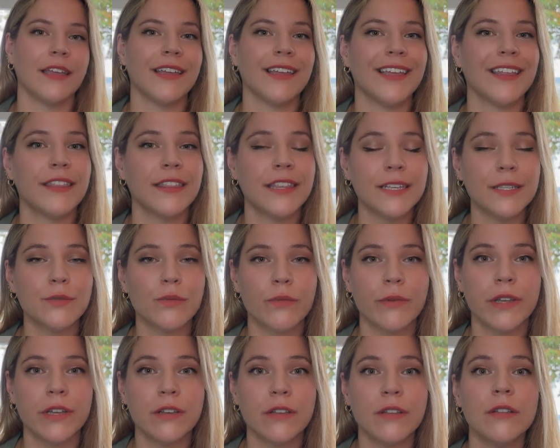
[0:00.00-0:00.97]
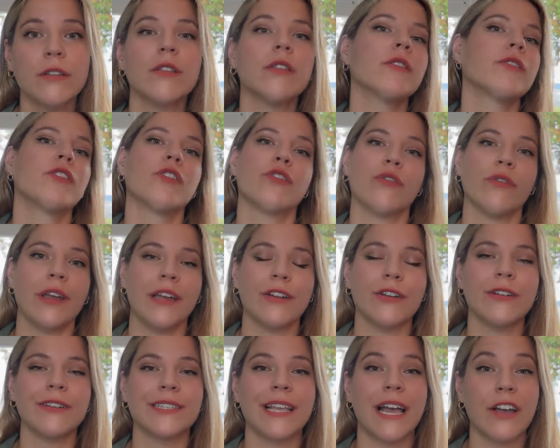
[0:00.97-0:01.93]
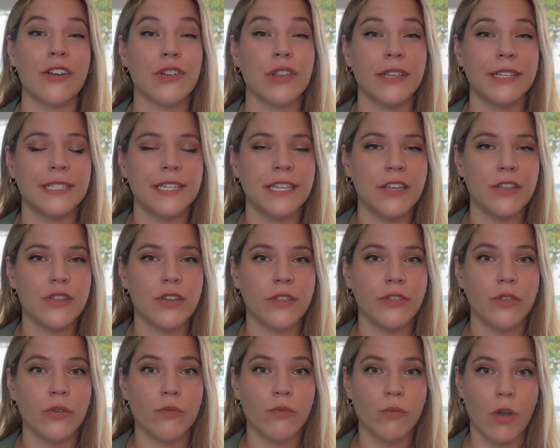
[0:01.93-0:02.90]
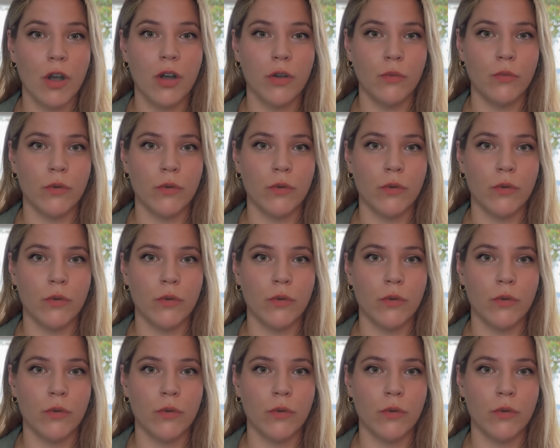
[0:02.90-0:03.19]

In this reel, the creator is actually teaching the wrong